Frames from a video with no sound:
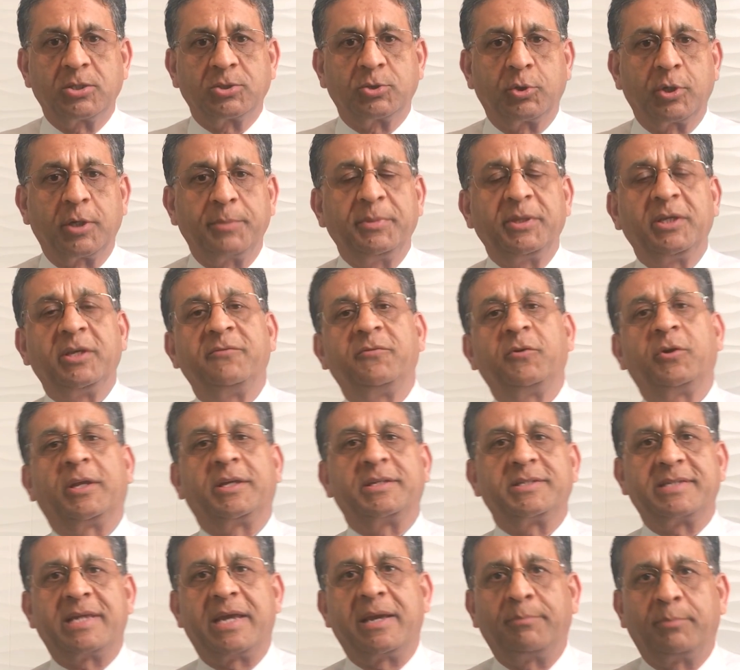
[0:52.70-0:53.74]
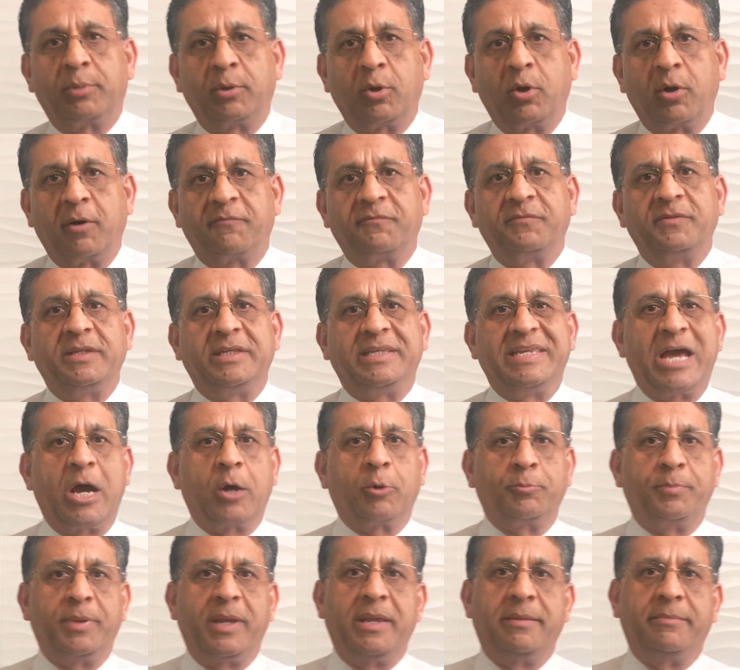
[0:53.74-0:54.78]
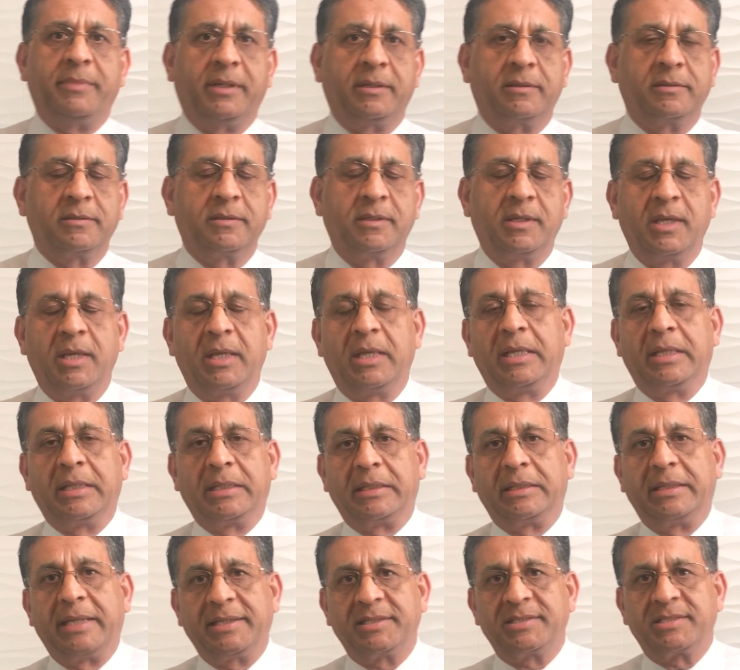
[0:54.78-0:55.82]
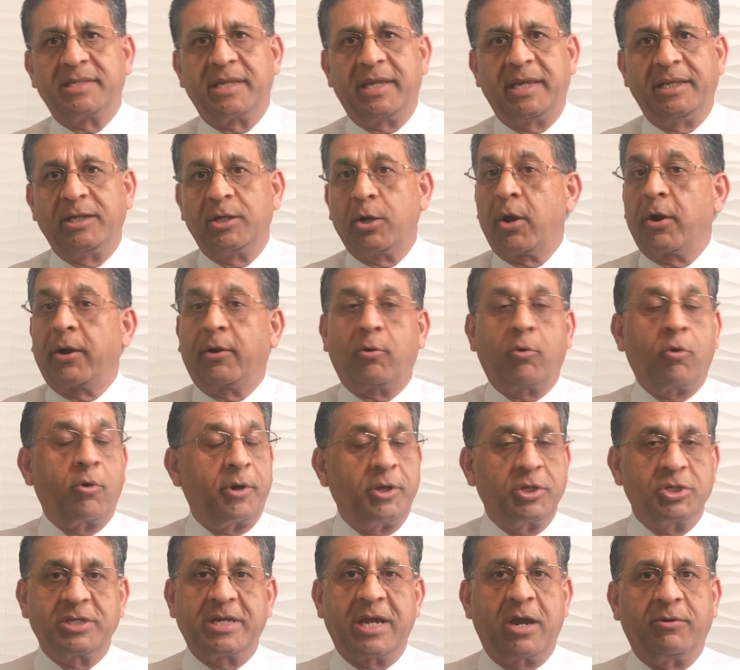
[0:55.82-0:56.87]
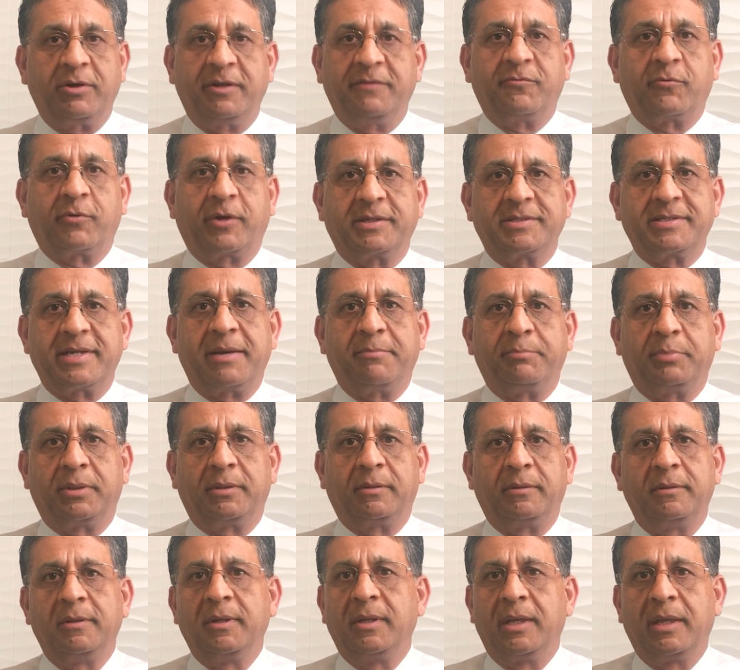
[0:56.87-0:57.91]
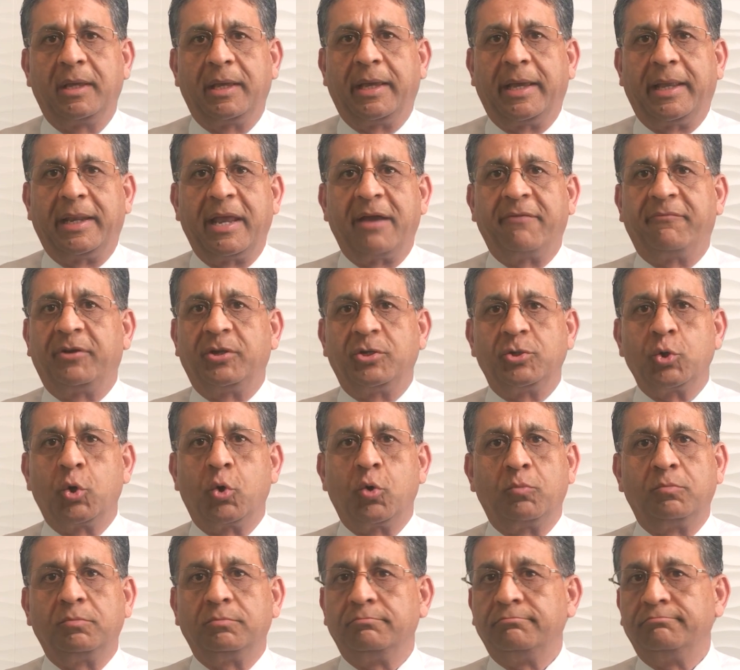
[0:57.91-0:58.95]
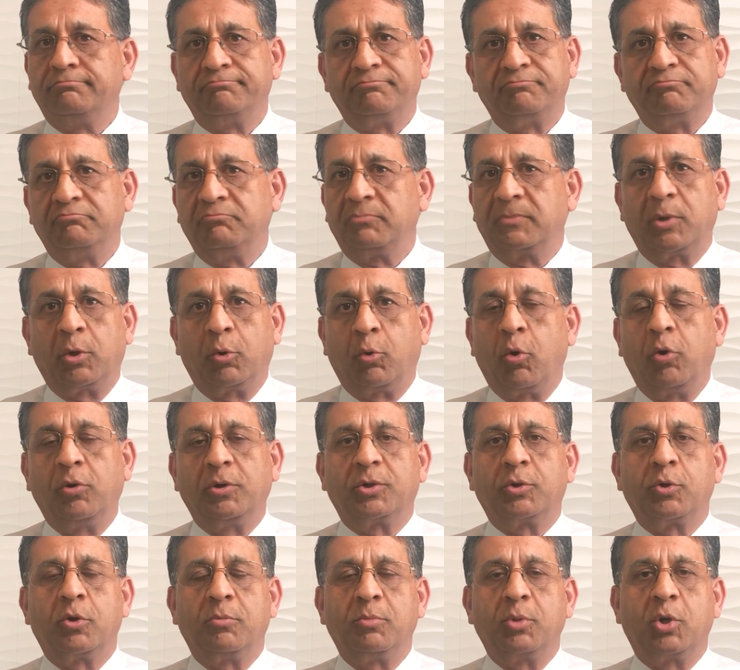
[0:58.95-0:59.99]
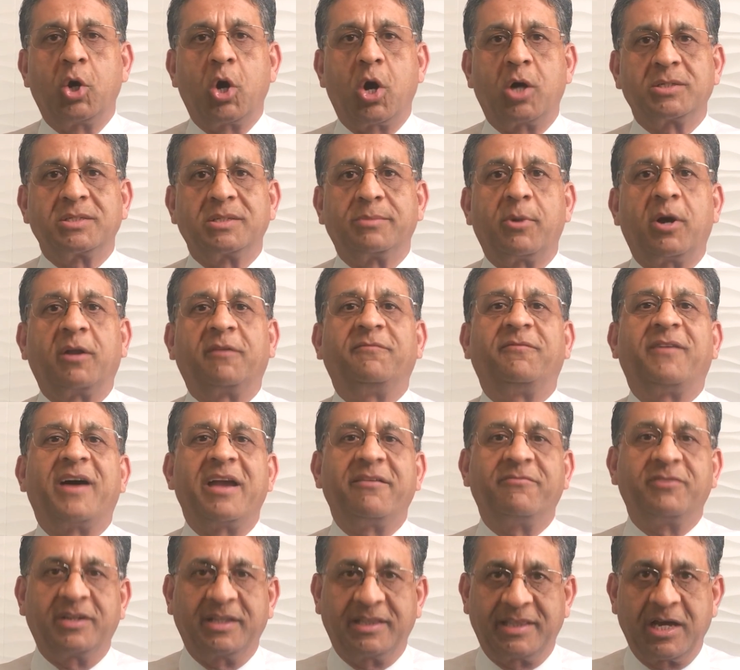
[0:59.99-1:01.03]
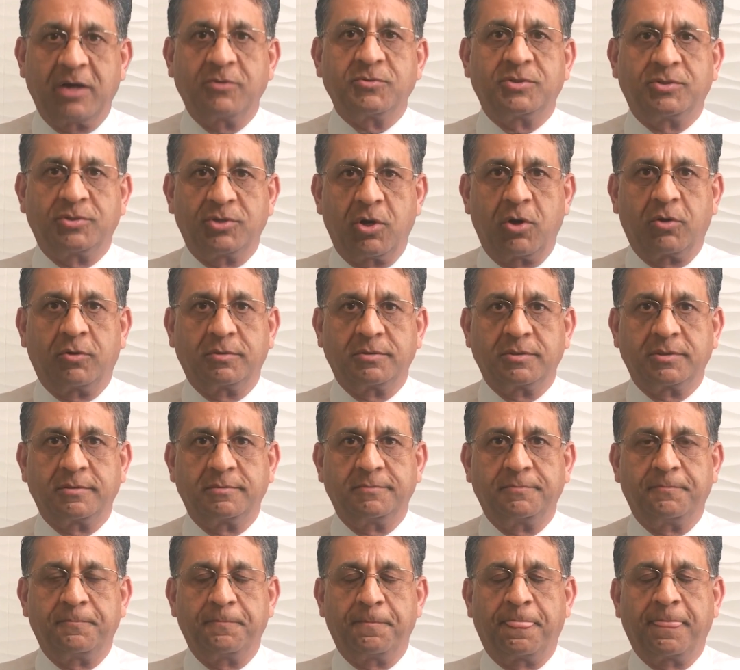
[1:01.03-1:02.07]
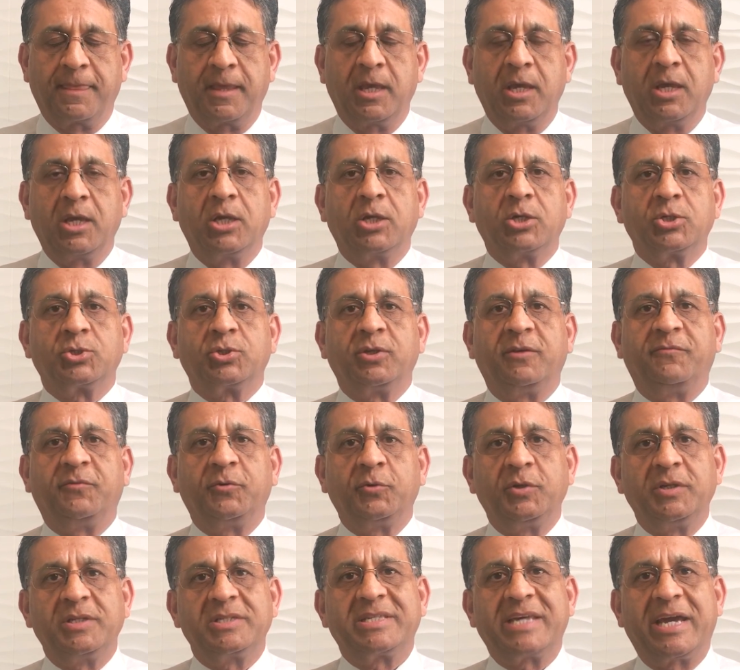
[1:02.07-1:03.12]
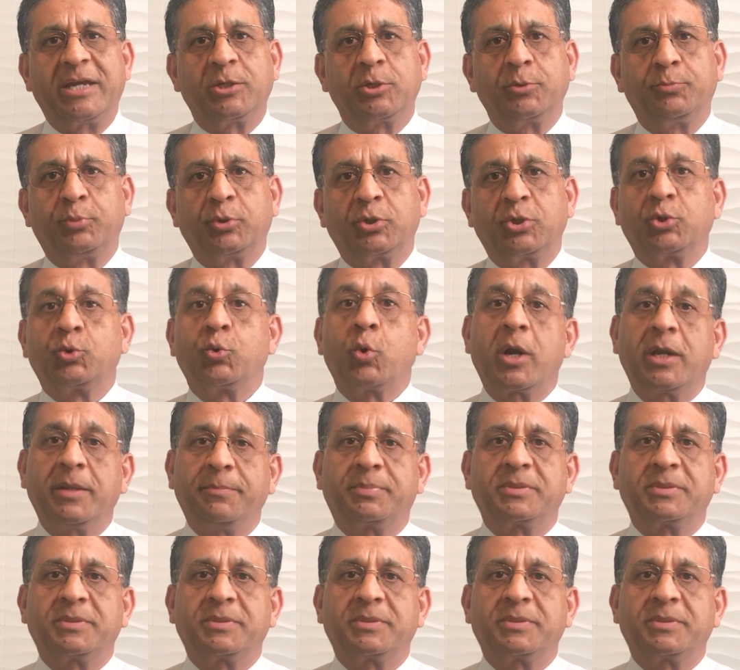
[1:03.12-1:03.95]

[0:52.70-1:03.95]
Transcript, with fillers: So let me give you an example of the down payment. Let's say in Orange County, for example, an average home older home costs about five hundred thousand dollars. So if you decide to put twenty